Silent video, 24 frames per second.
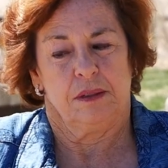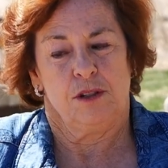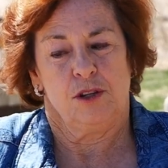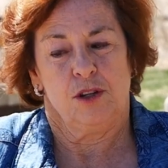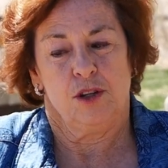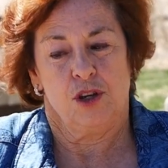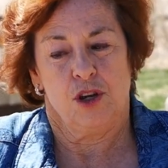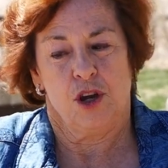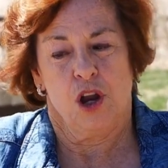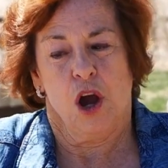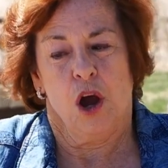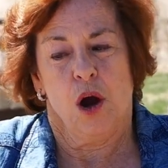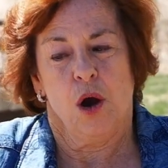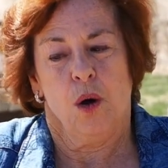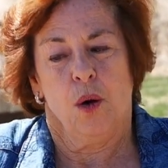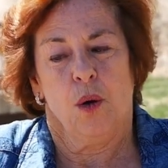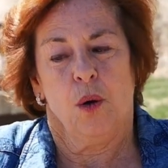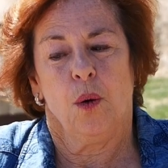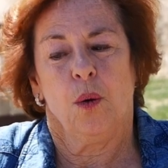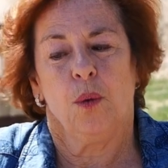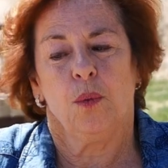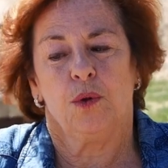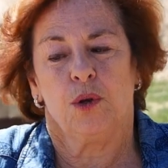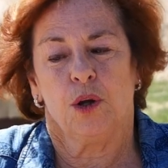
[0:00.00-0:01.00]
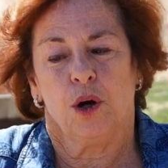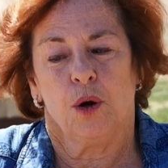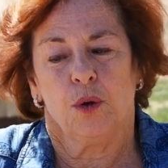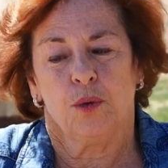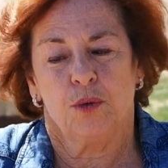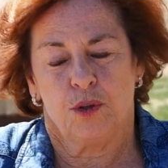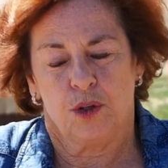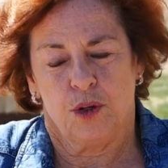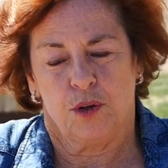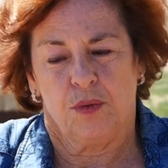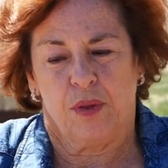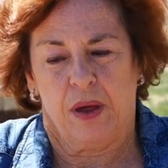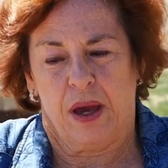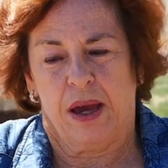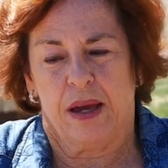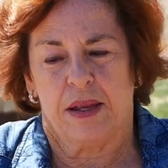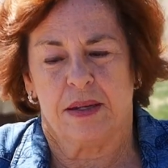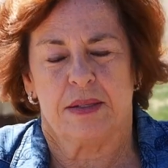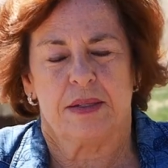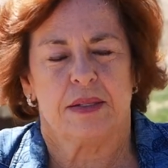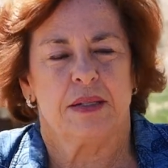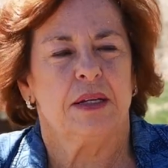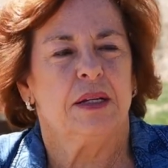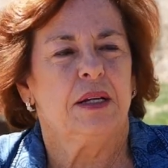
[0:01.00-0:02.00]
no don't do
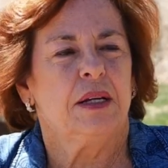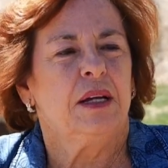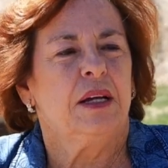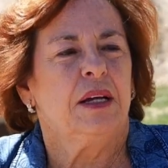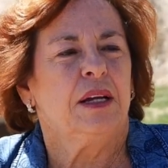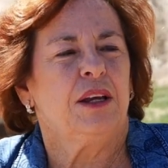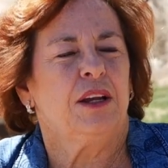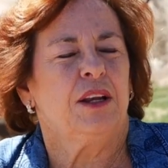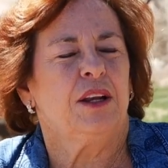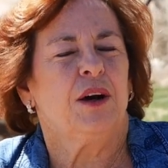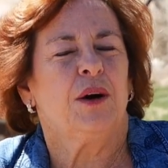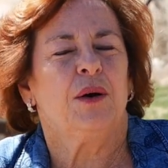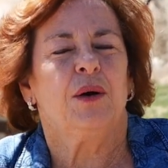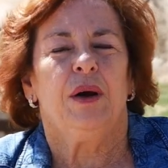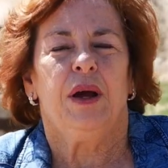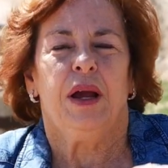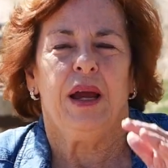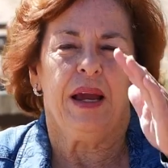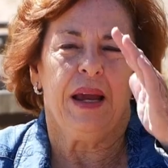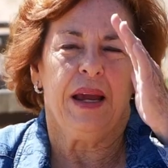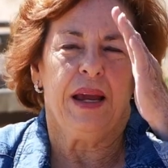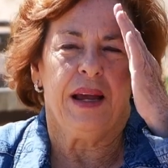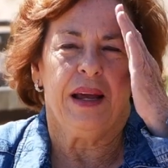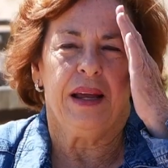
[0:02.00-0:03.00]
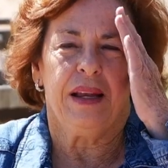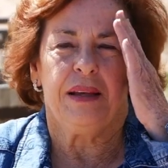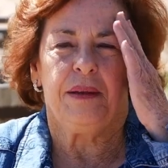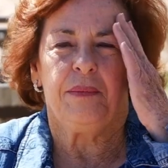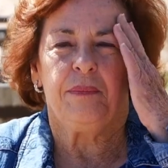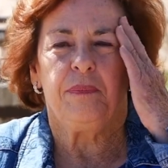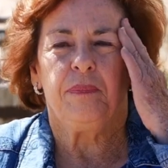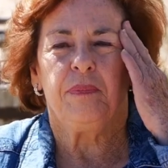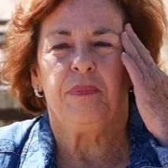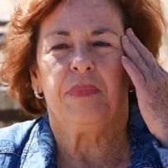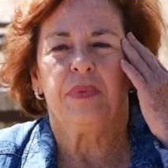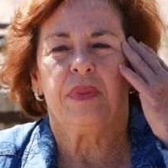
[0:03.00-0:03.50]
that you know and